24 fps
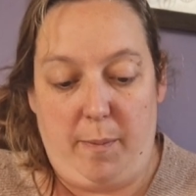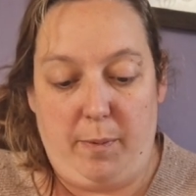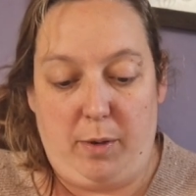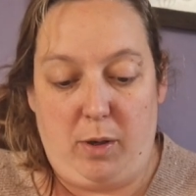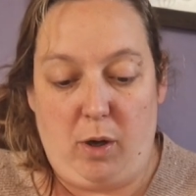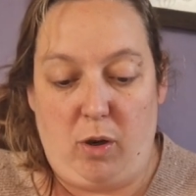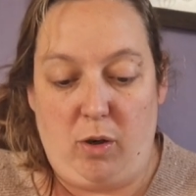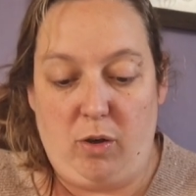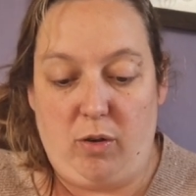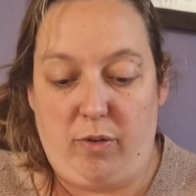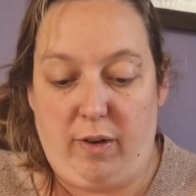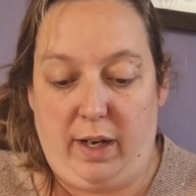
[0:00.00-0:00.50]

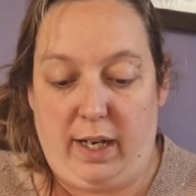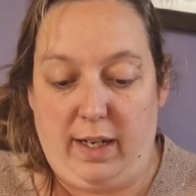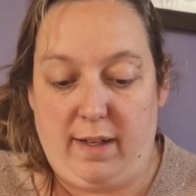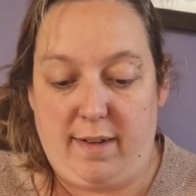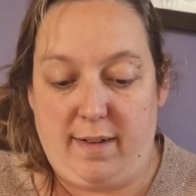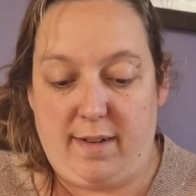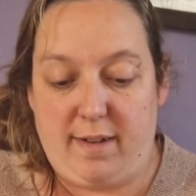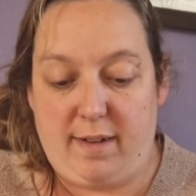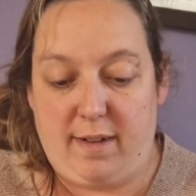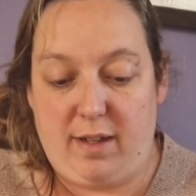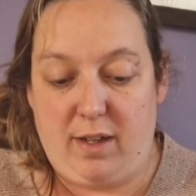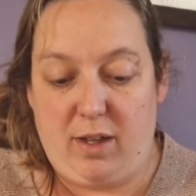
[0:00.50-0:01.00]
Concrete
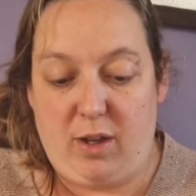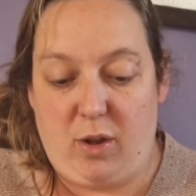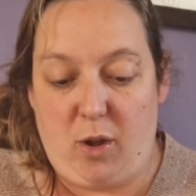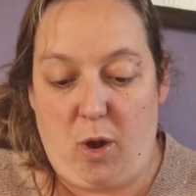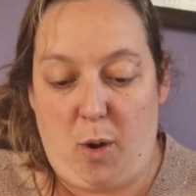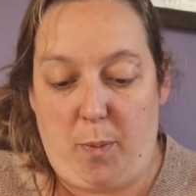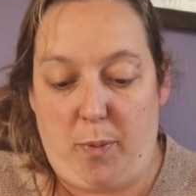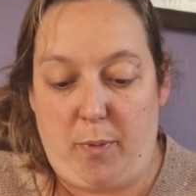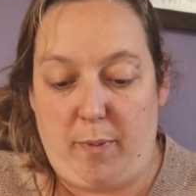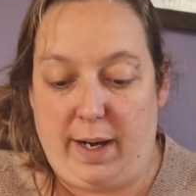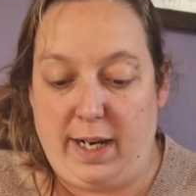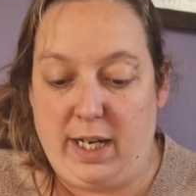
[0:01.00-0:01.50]

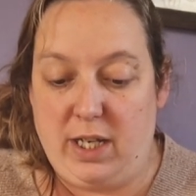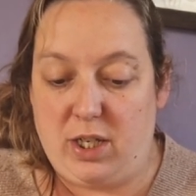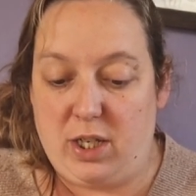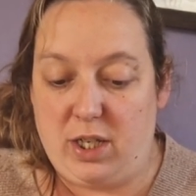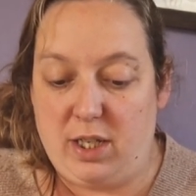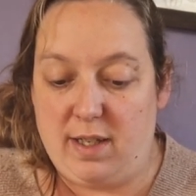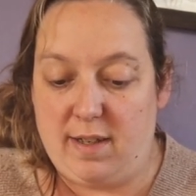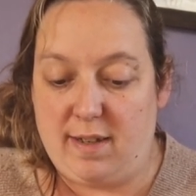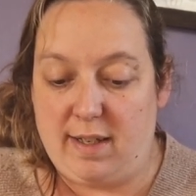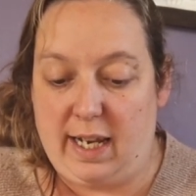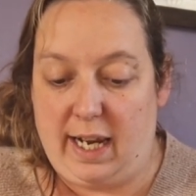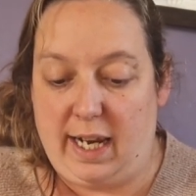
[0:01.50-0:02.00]

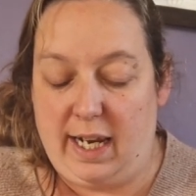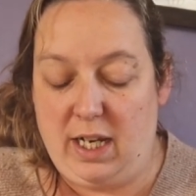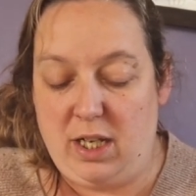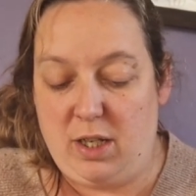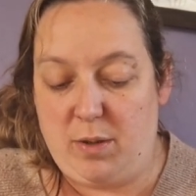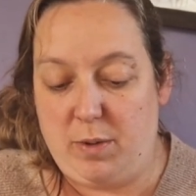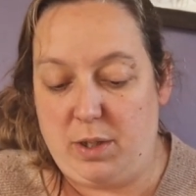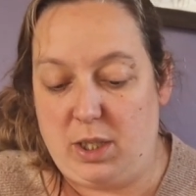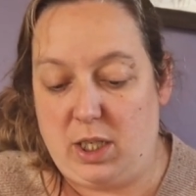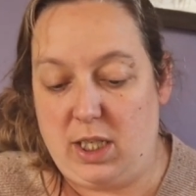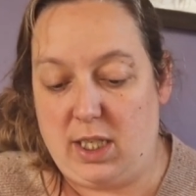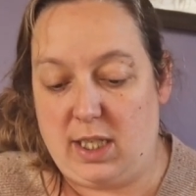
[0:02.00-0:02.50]
operation
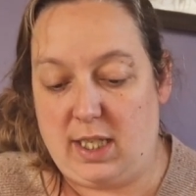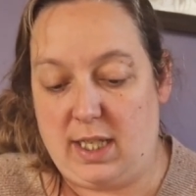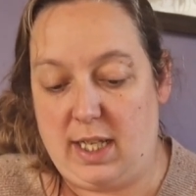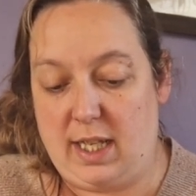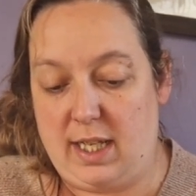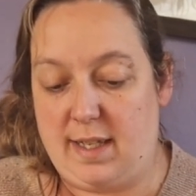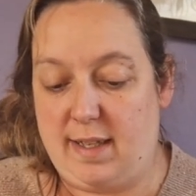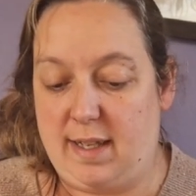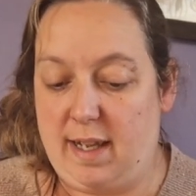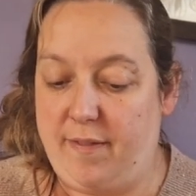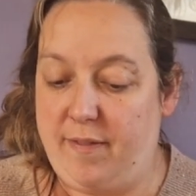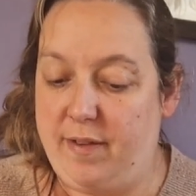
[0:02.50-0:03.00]
stage, which is
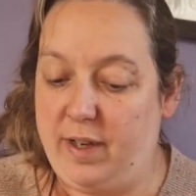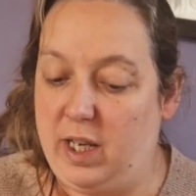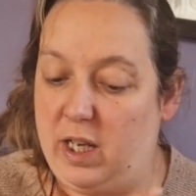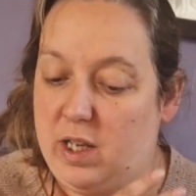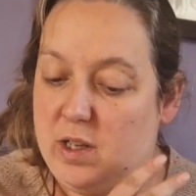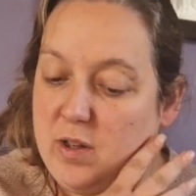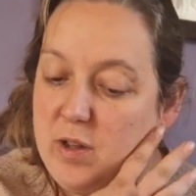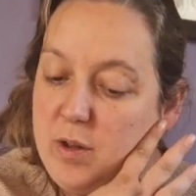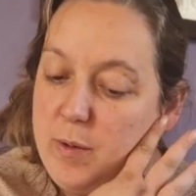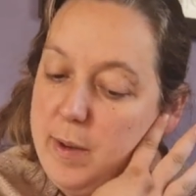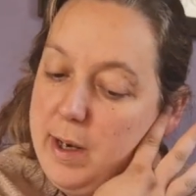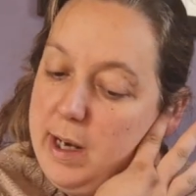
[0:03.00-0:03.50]
7
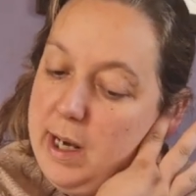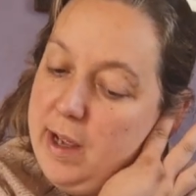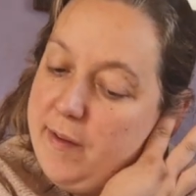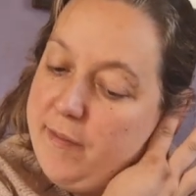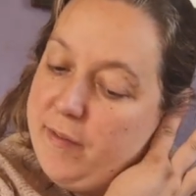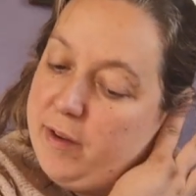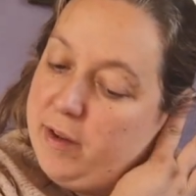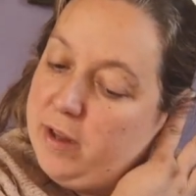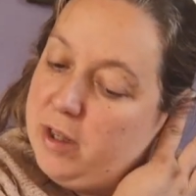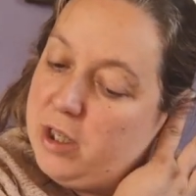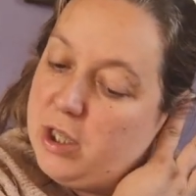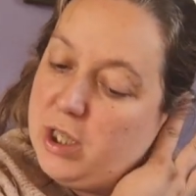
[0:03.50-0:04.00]
years to
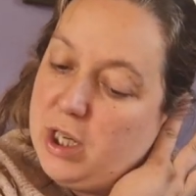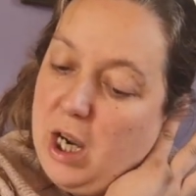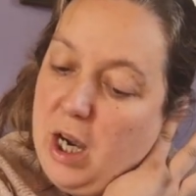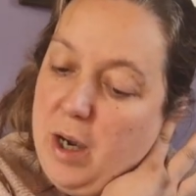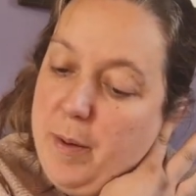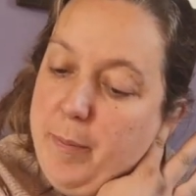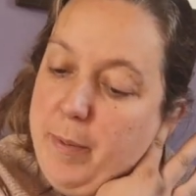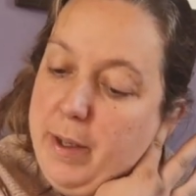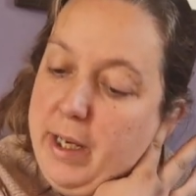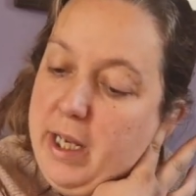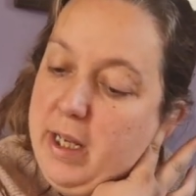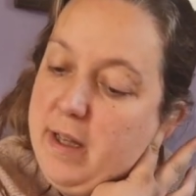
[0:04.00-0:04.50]
11, the
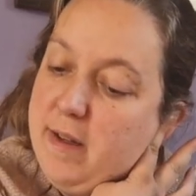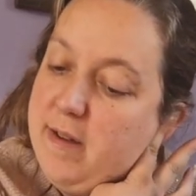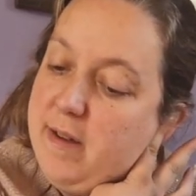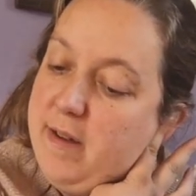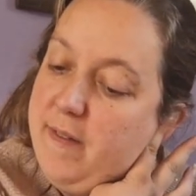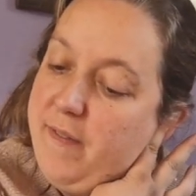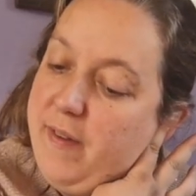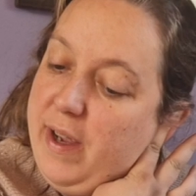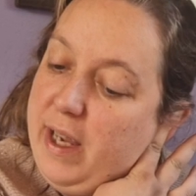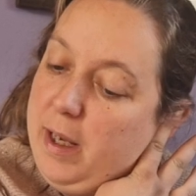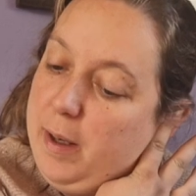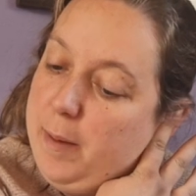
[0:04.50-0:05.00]
child begins
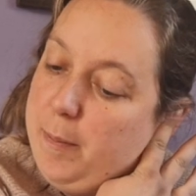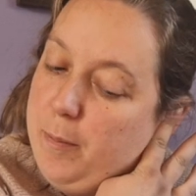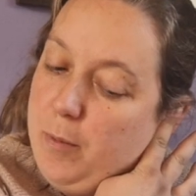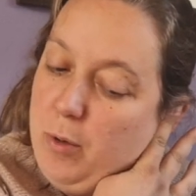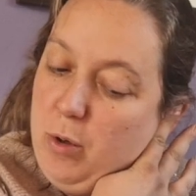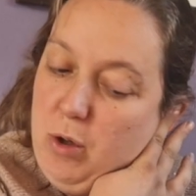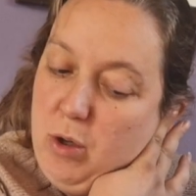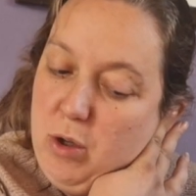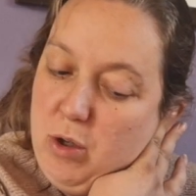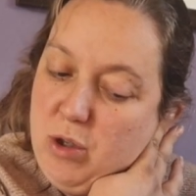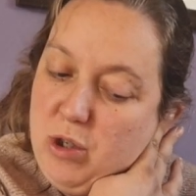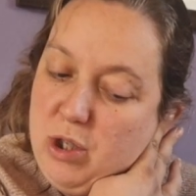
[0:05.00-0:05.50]
to think
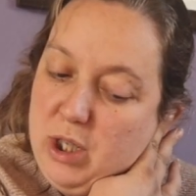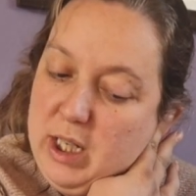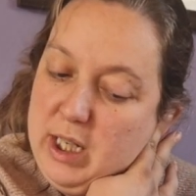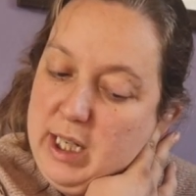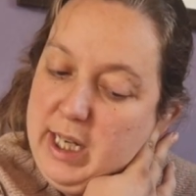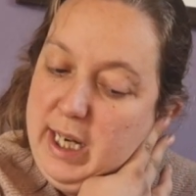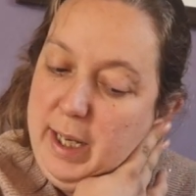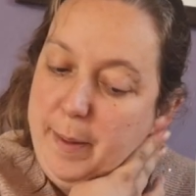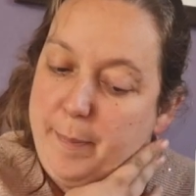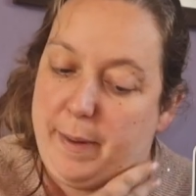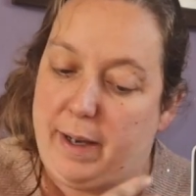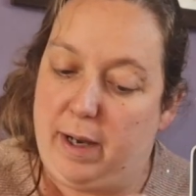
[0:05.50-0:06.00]
more
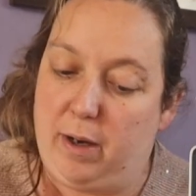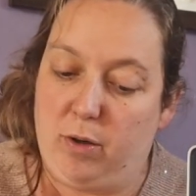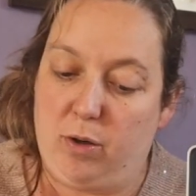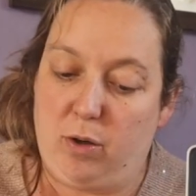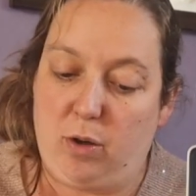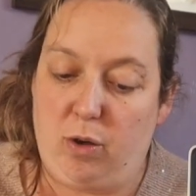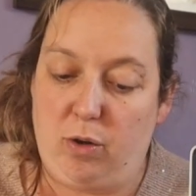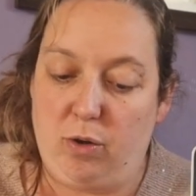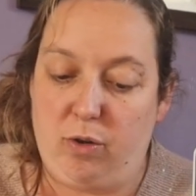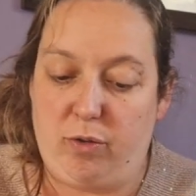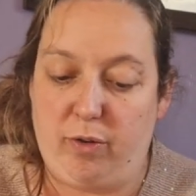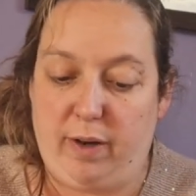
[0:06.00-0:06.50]
logically about
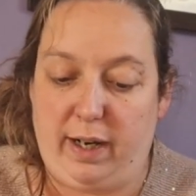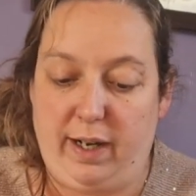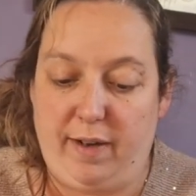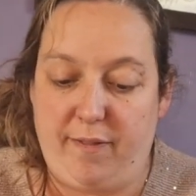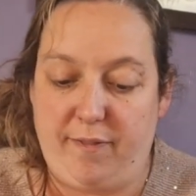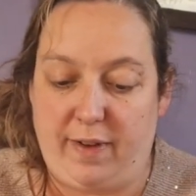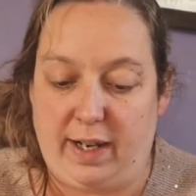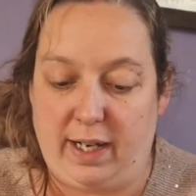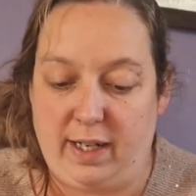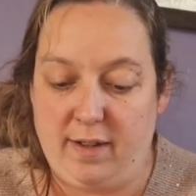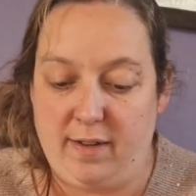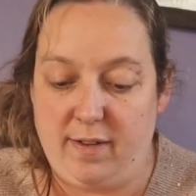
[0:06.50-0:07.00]
concrete
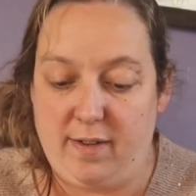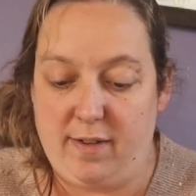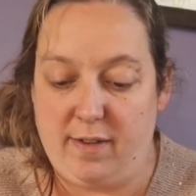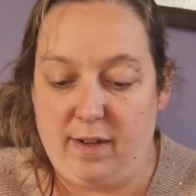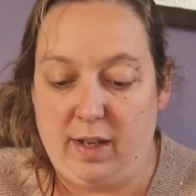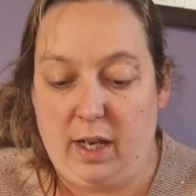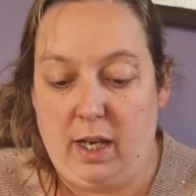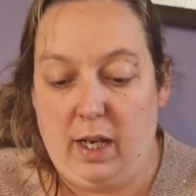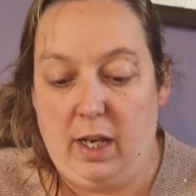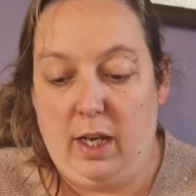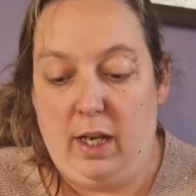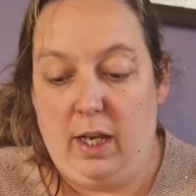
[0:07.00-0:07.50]
events.
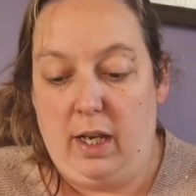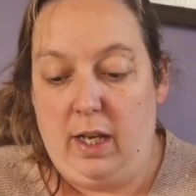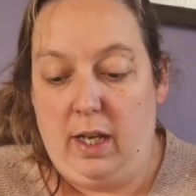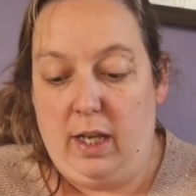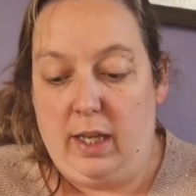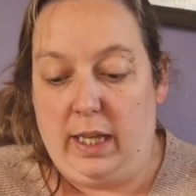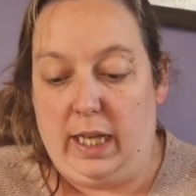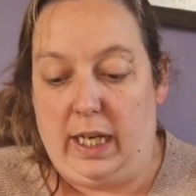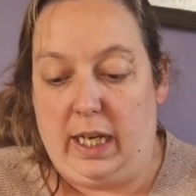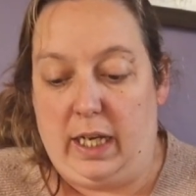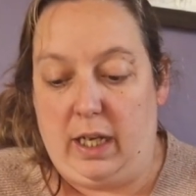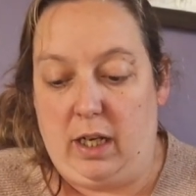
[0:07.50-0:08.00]

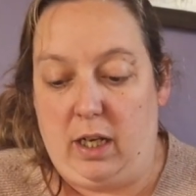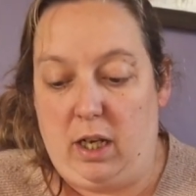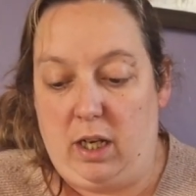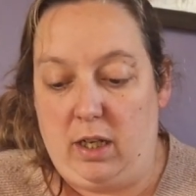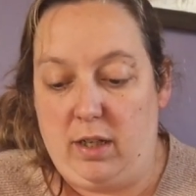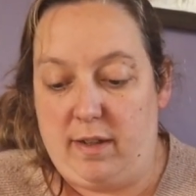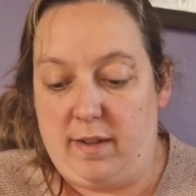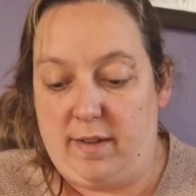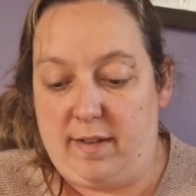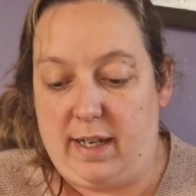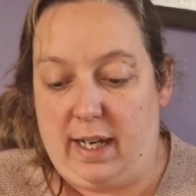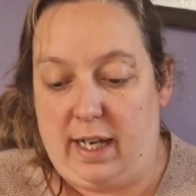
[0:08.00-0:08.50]
They can
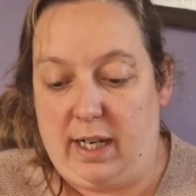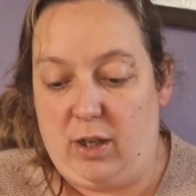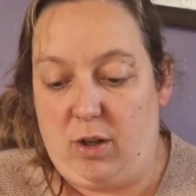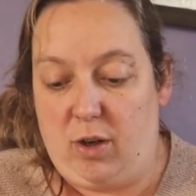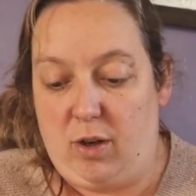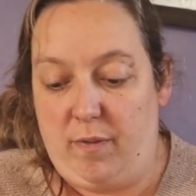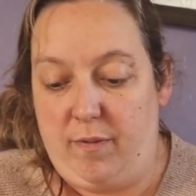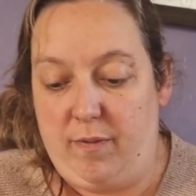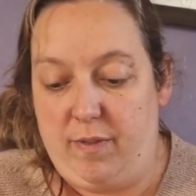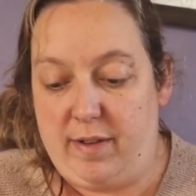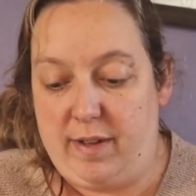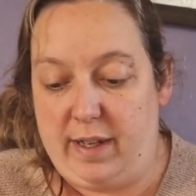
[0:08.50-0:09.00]
understand
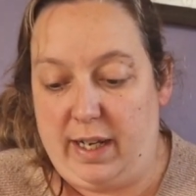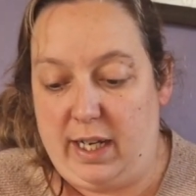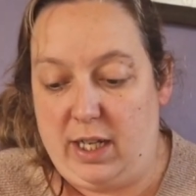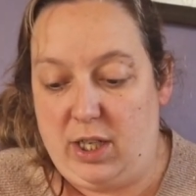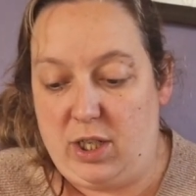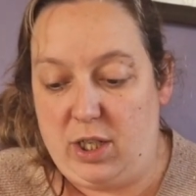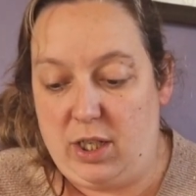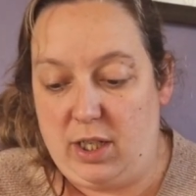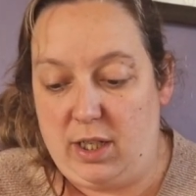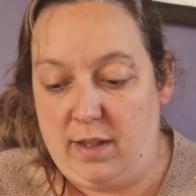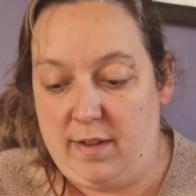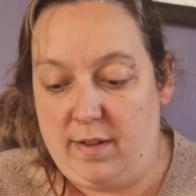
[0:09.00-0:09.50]

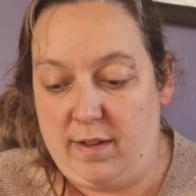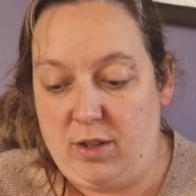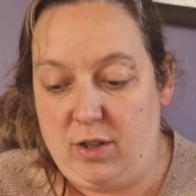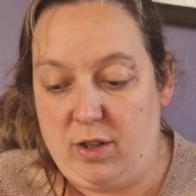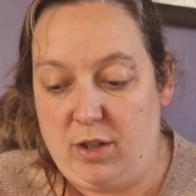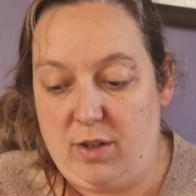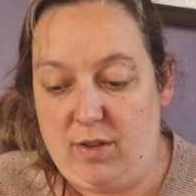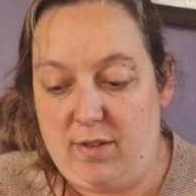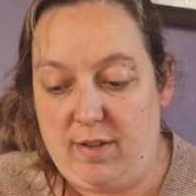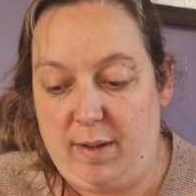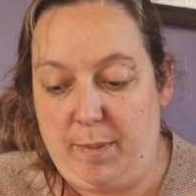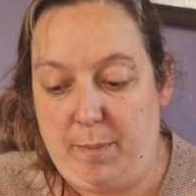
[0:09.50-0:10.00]
conversations and
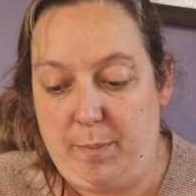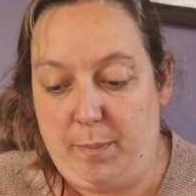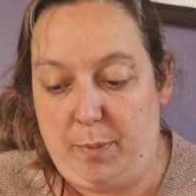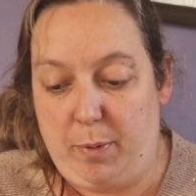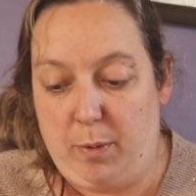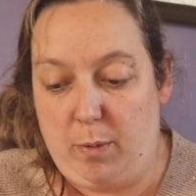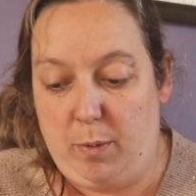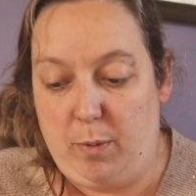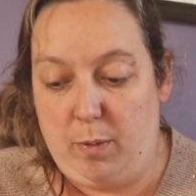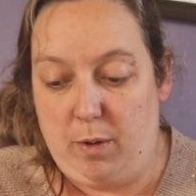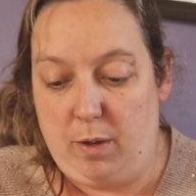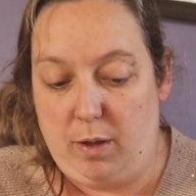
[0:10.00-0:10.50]
do
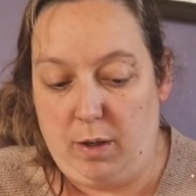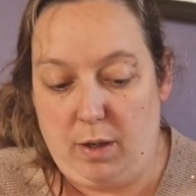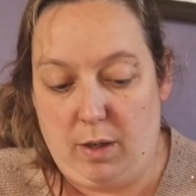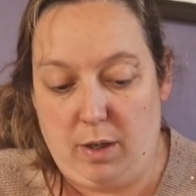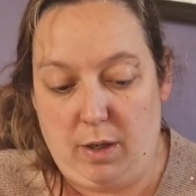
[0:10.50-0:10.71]
simple